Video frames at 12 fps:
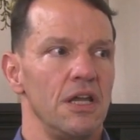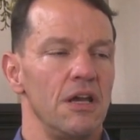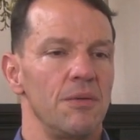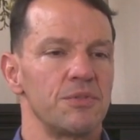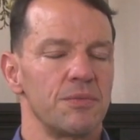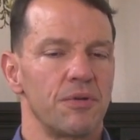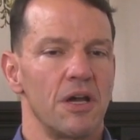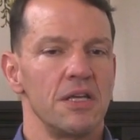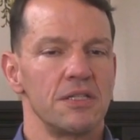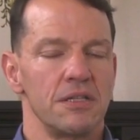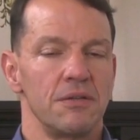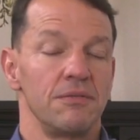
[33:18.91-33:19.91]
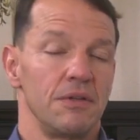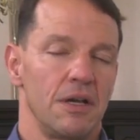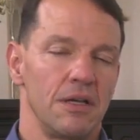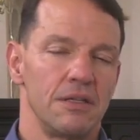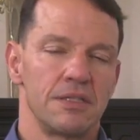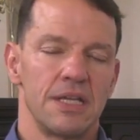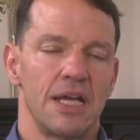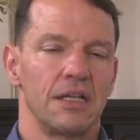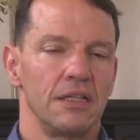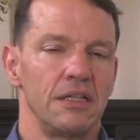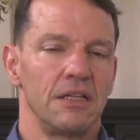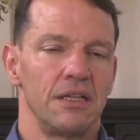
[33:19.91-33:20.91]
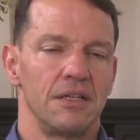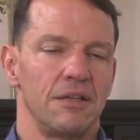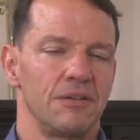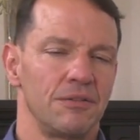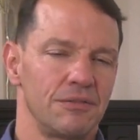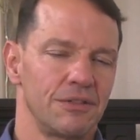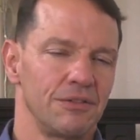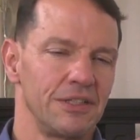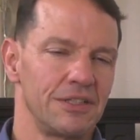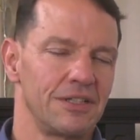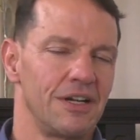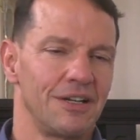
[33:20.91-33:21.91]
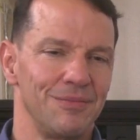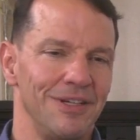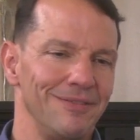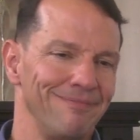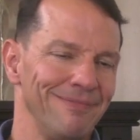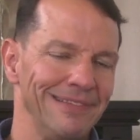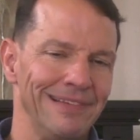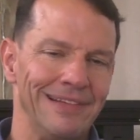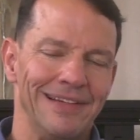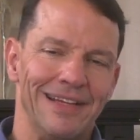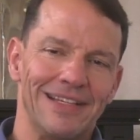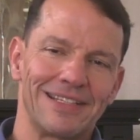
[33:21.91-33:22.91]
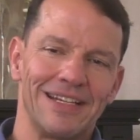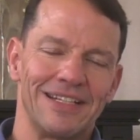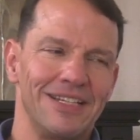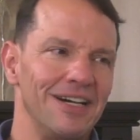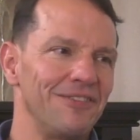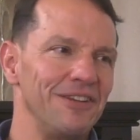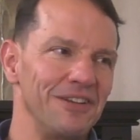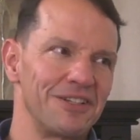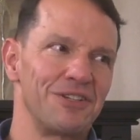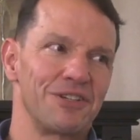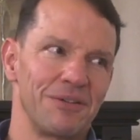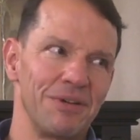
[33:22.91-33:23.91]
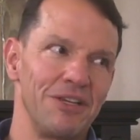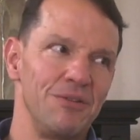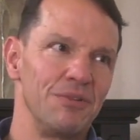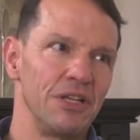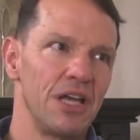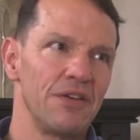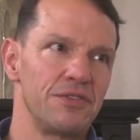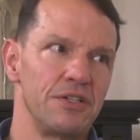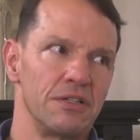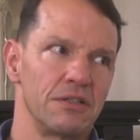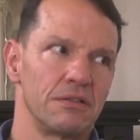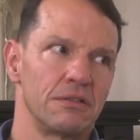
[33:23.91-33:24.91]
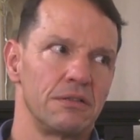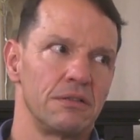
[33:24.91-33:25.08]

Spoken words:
I'm surprised, sadly, I don't like to talk about, it's kind of tough, because you're talking about human lives here.